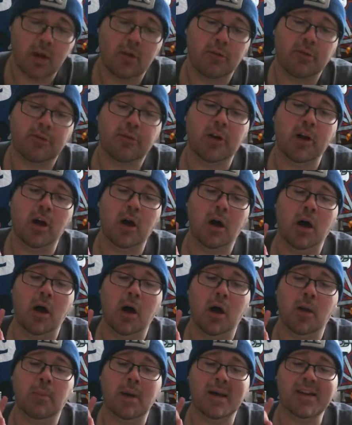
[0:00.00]

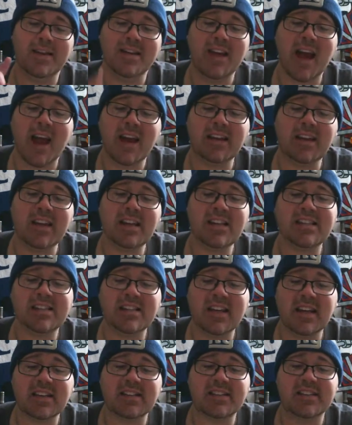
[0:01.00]
from
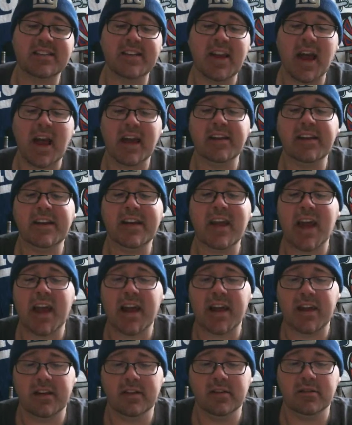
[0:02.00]
96 to
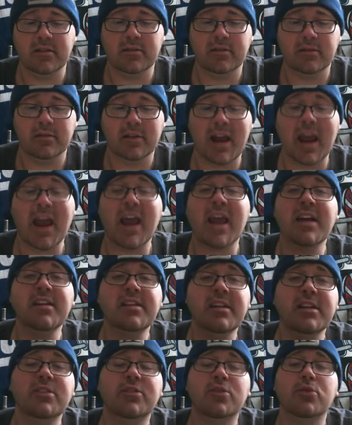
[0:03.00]
98, and
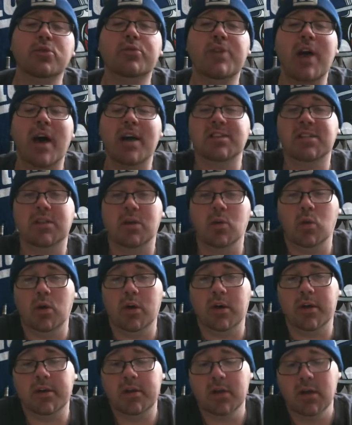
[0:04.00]
in
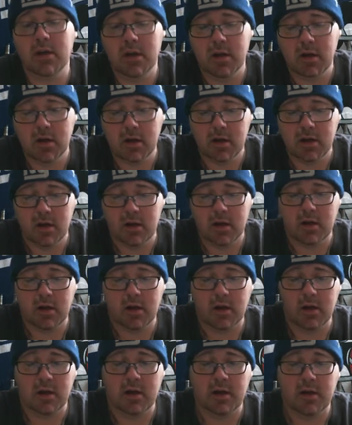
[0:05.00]
2001,
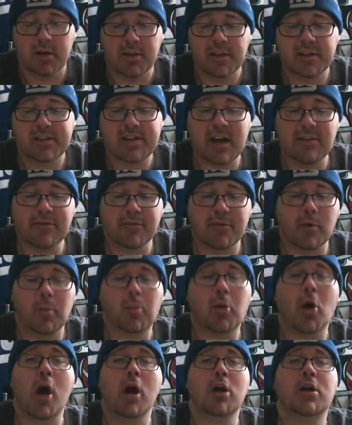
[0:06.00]
the Denver
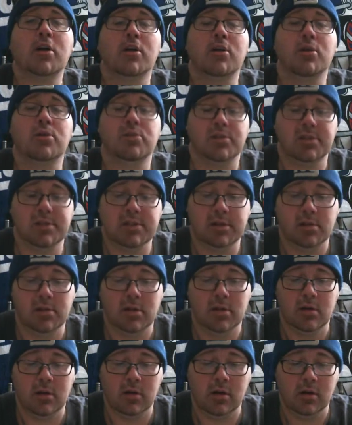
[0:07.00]
Broncos
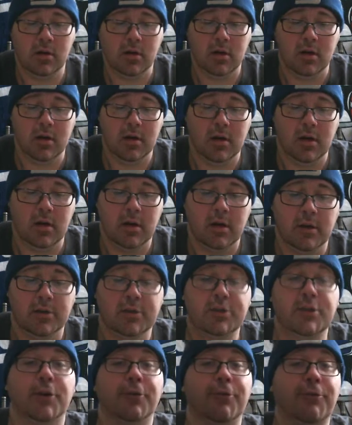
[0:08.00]

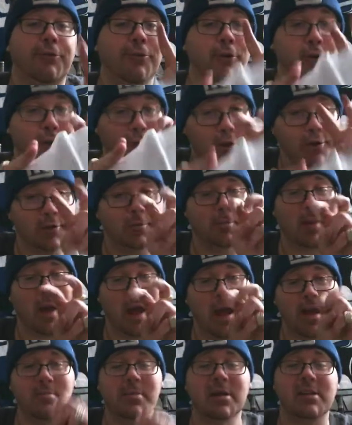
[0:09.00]
deferred
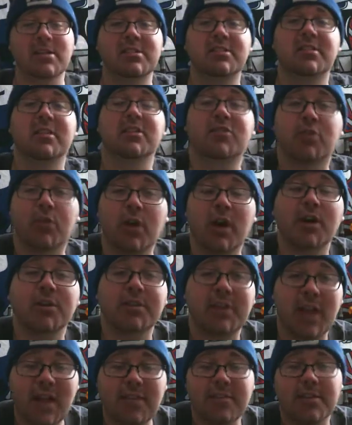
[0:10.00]
payments to Terrell
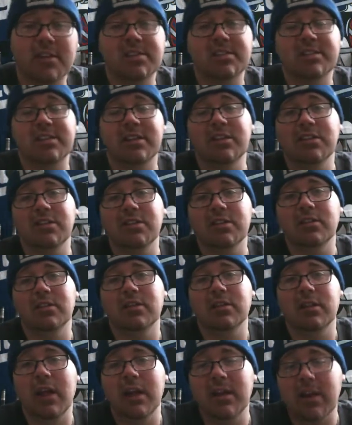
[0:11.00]
Davis and
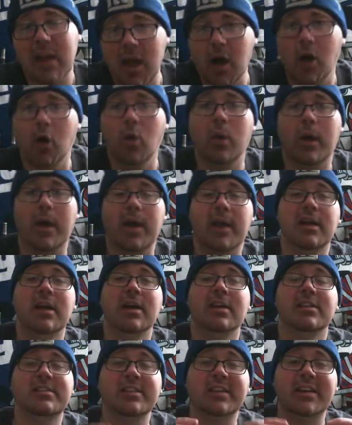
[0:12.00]
Elway to